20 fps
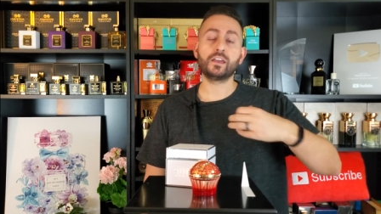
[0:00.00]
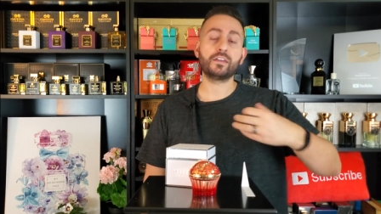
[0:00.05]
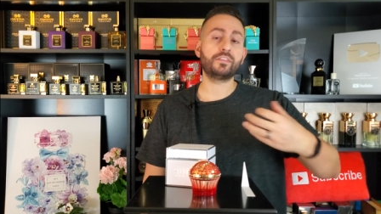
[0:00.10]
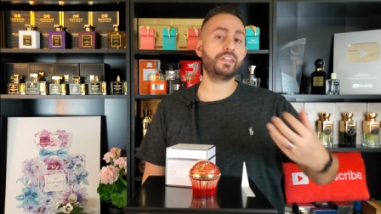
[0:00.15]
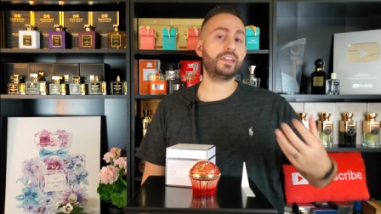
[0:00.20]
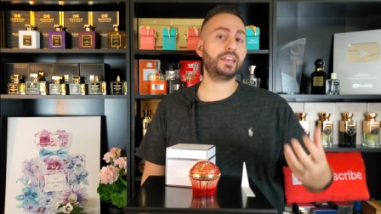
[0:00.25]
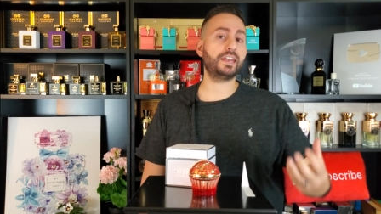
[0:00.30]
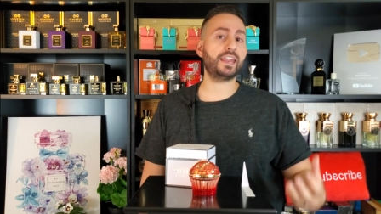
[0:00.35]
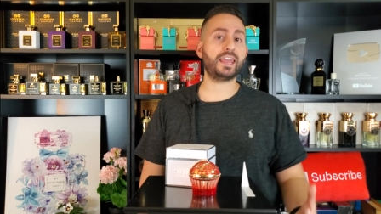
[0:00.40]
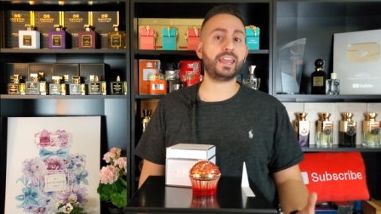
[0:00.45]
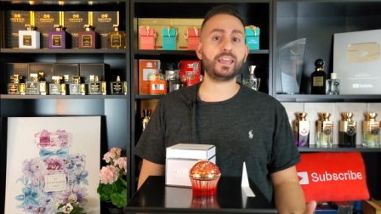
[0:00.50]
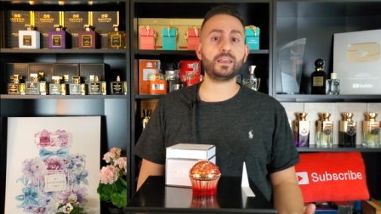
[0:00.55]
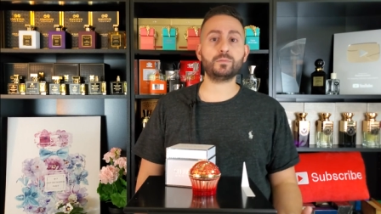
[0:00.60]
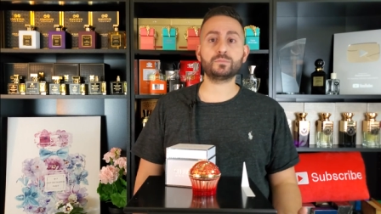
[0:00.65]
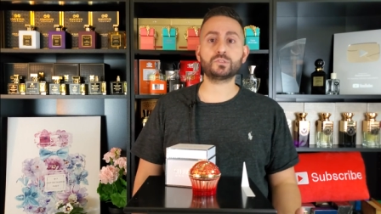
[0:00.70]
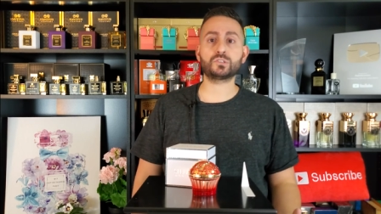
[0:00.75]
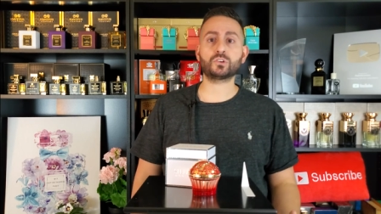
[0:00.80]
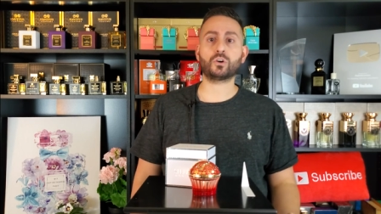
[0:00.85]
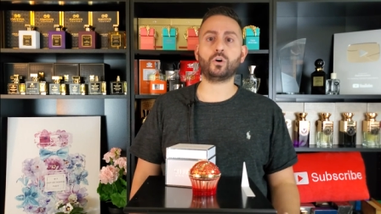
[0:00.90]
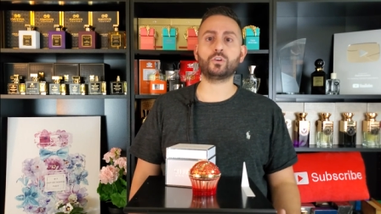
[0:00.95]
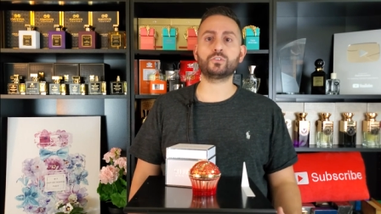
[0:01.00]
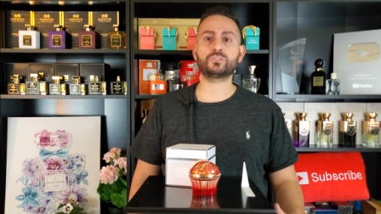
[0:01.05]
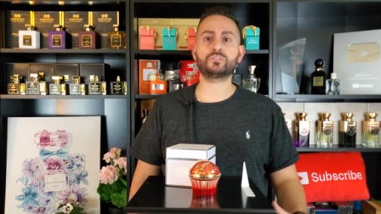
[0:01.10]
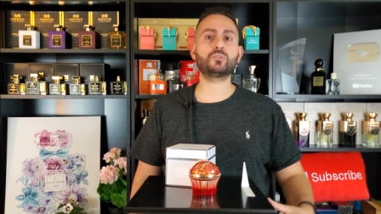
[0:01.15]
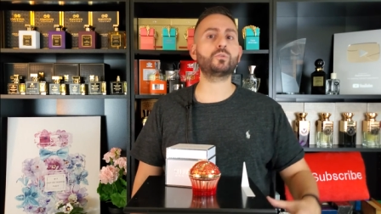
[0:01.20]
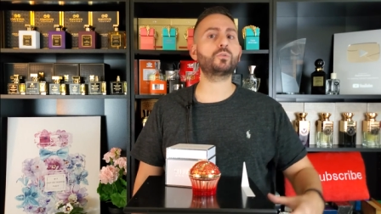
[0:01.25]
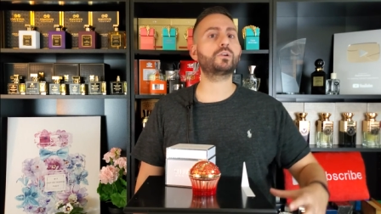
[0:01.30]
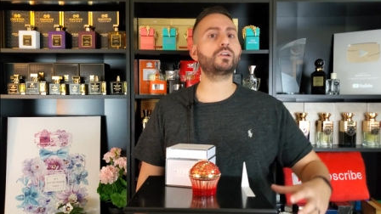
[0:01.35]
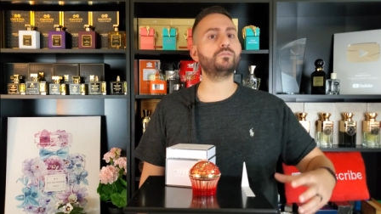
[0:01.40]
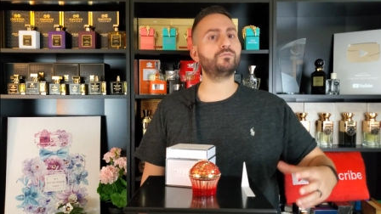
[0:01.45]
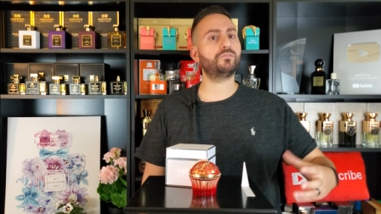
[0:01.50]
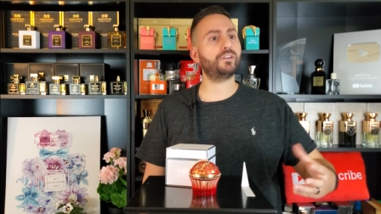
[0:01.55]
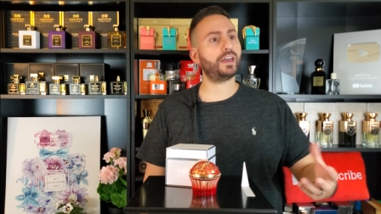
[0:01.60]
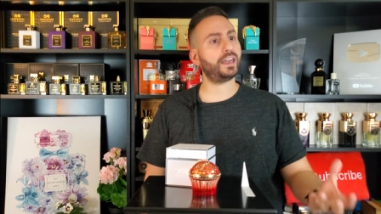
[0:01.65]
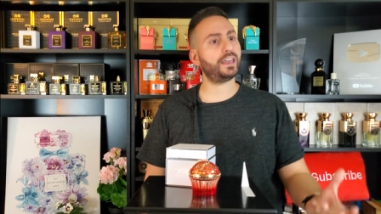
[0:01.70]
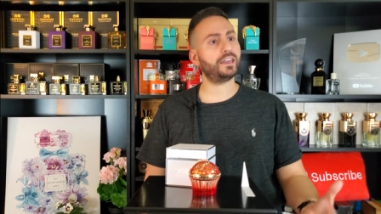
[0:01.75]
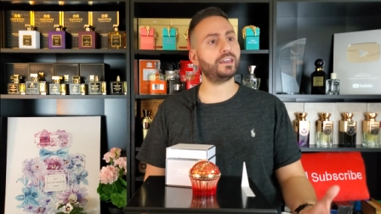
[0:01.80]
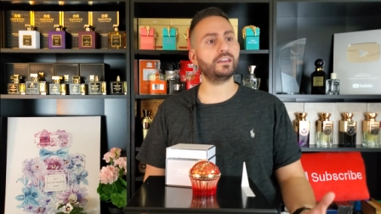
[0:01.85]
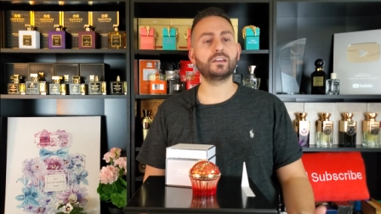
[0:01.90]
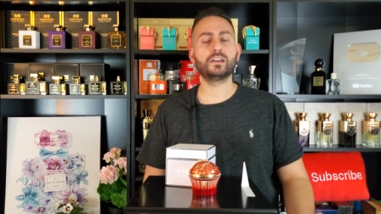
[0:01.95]
The names also
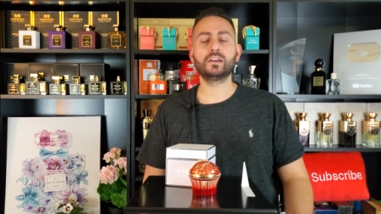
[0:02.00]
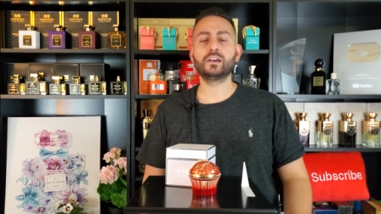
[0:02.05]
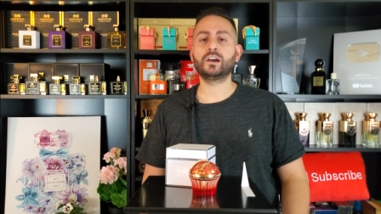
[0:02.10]
convey